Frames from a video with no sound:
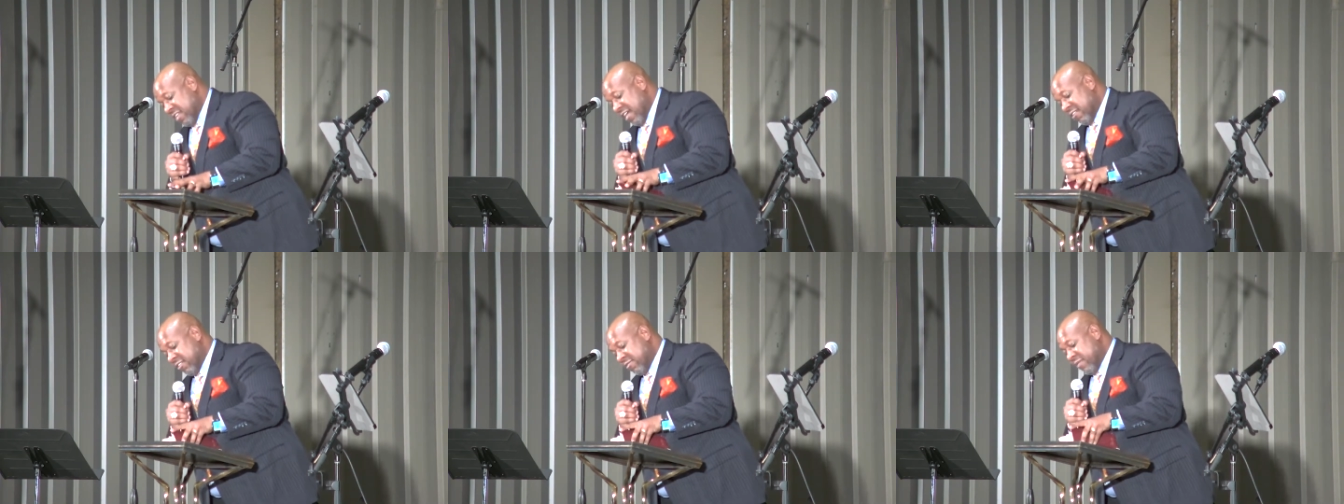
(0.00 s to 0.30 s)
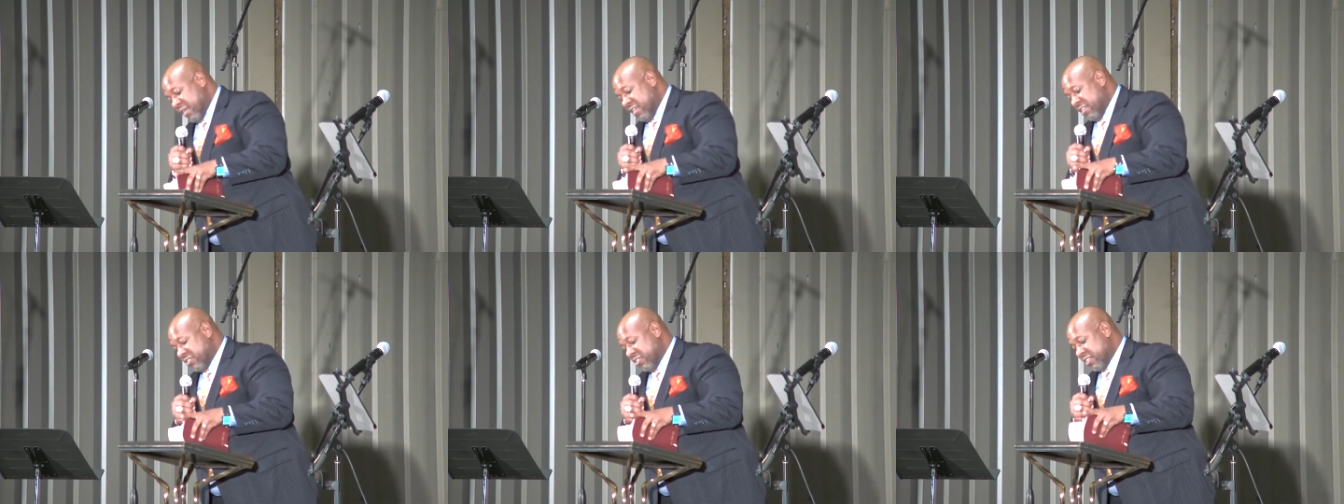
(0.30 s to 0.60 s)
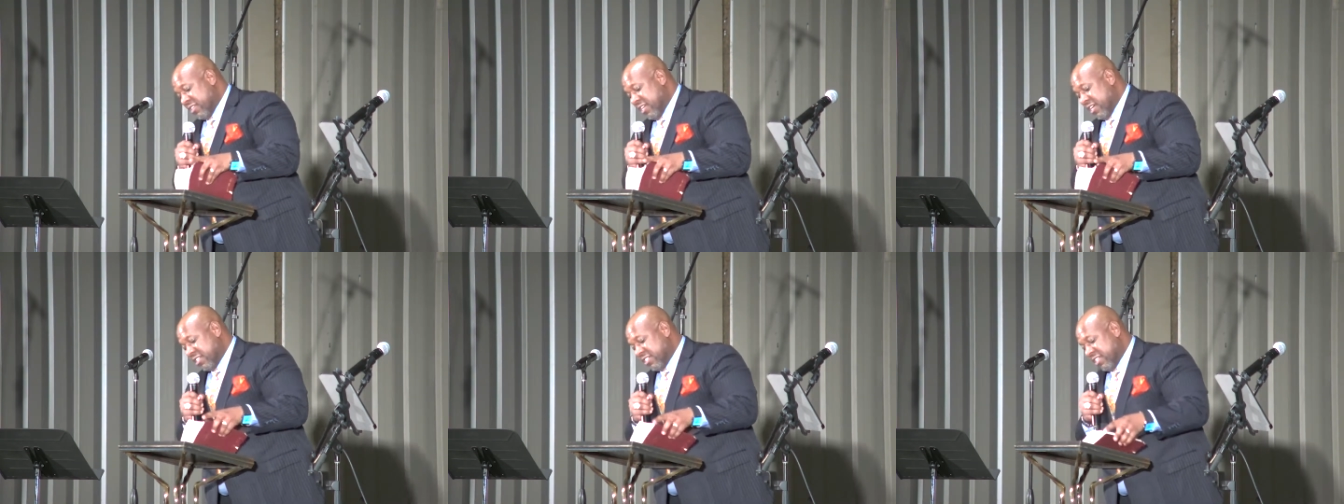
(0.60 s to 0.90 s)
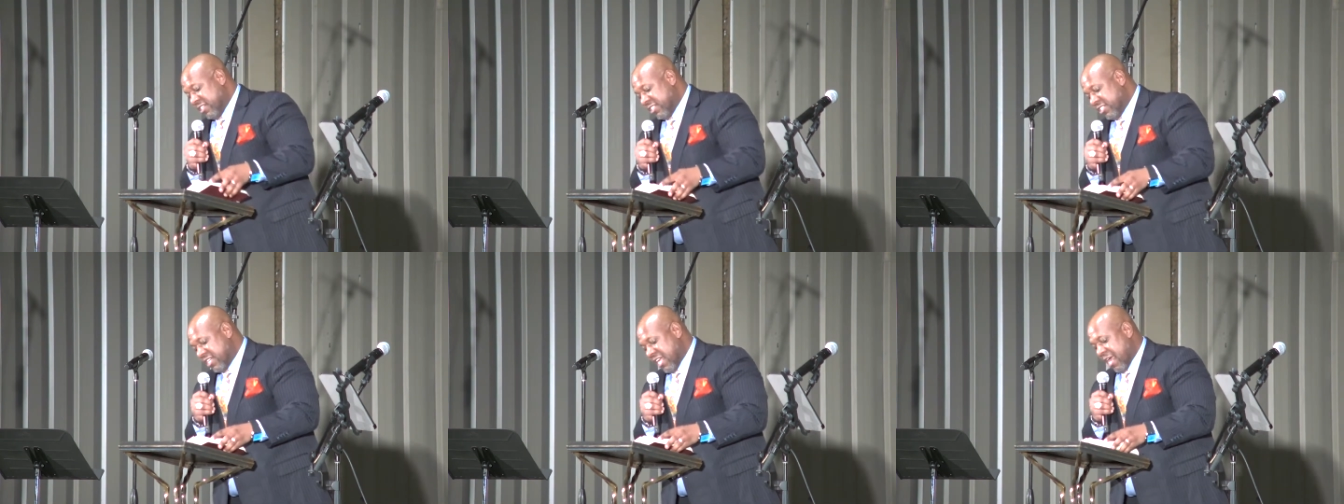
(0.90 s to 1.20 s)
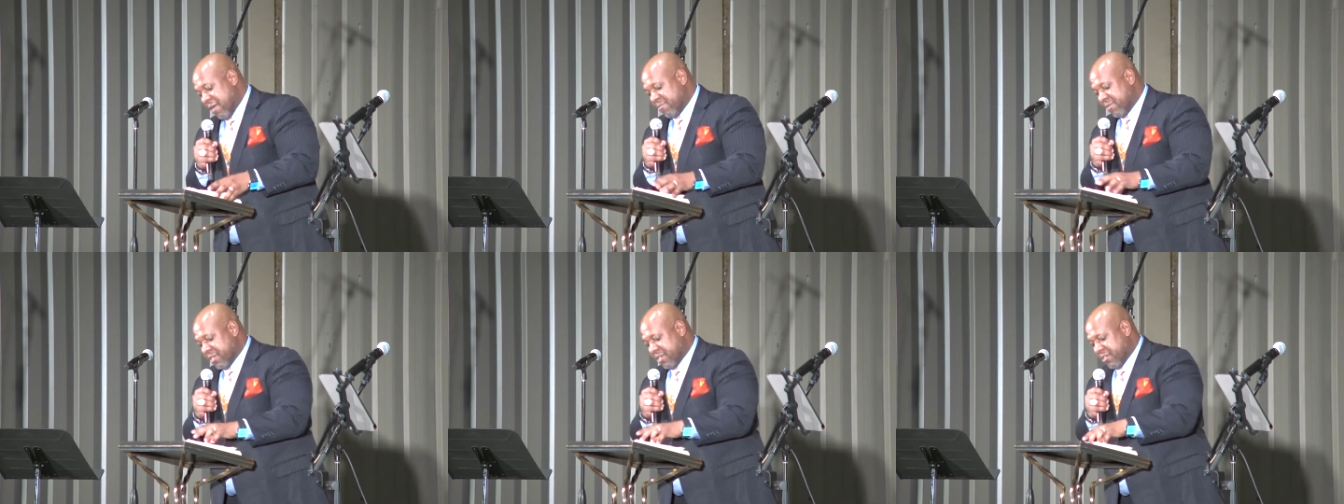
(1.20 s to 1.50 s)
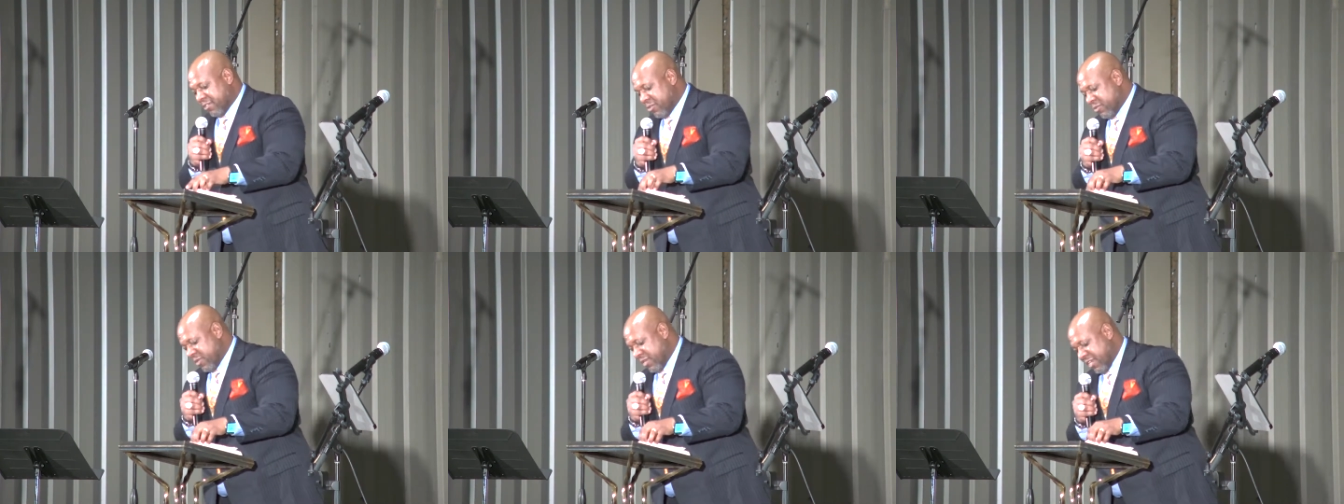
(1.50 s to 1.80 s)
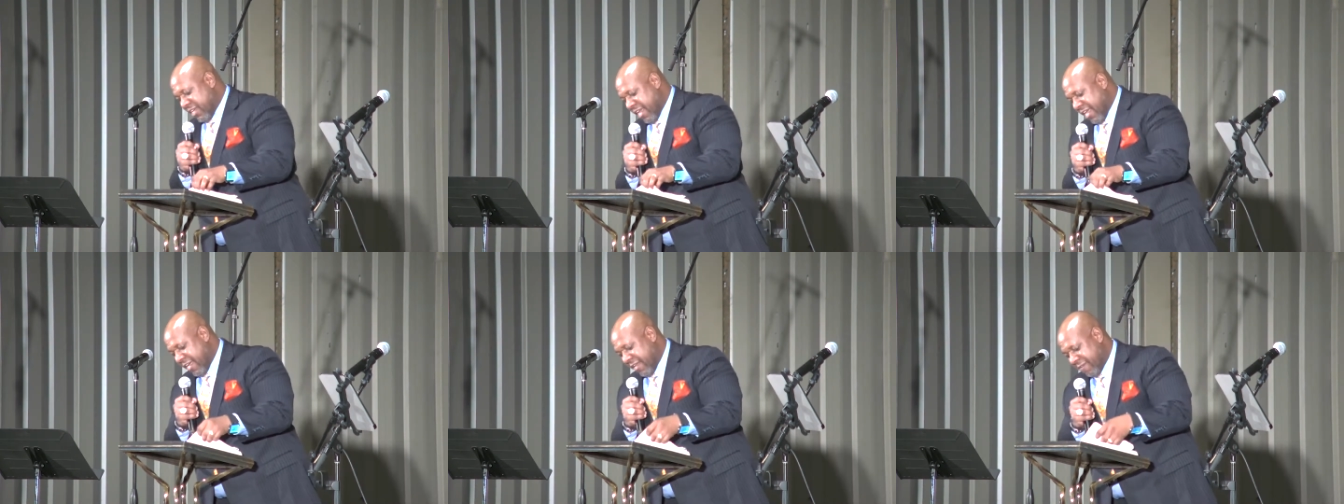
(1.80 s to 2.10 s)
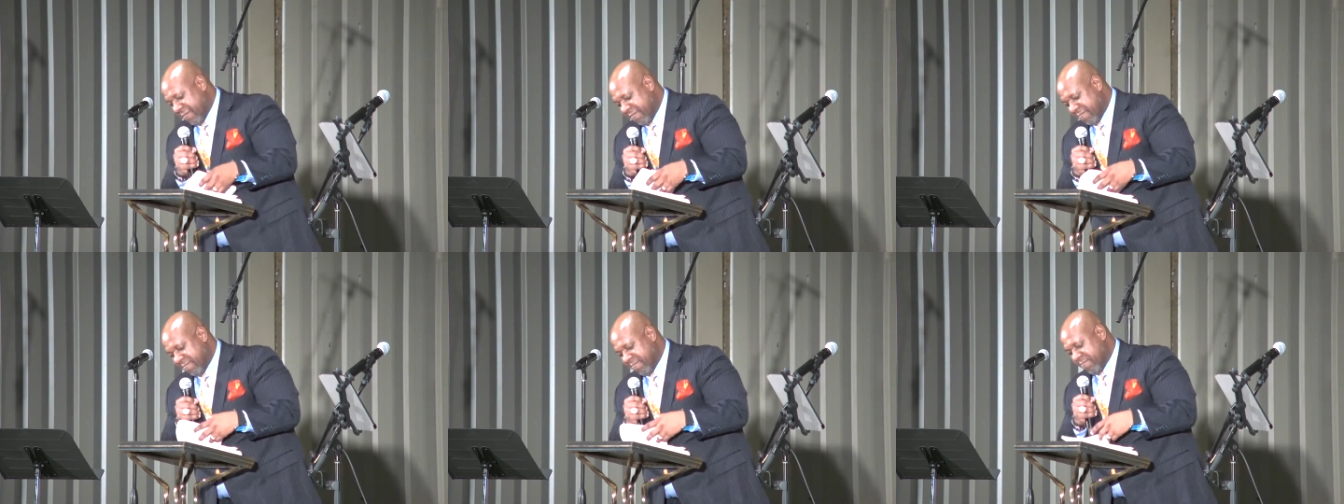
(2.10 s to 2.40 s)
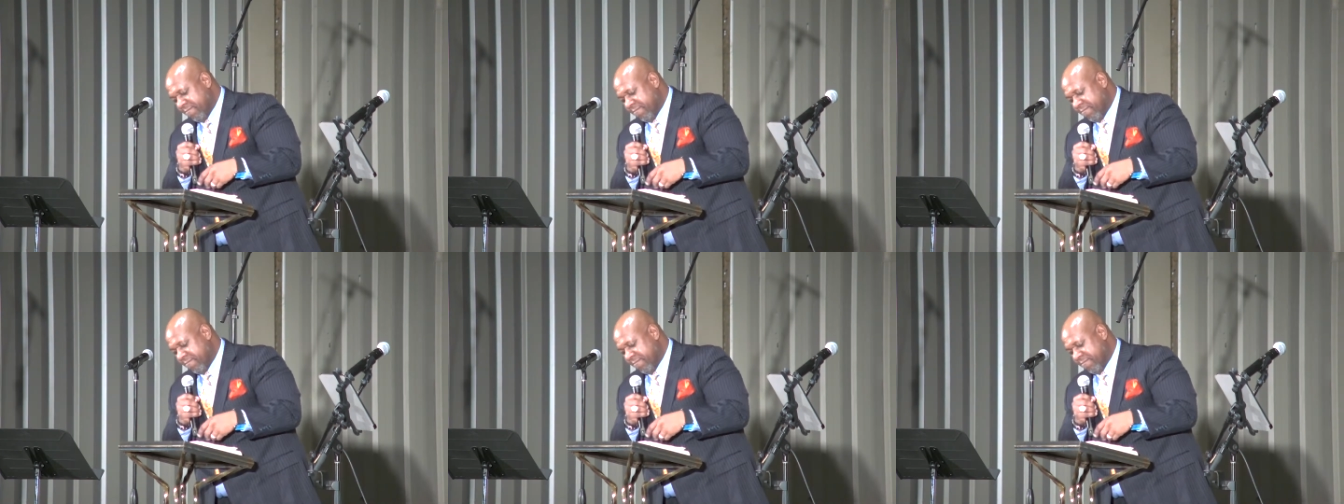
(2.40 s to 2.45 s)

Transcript: That was my introduction, chapter 28.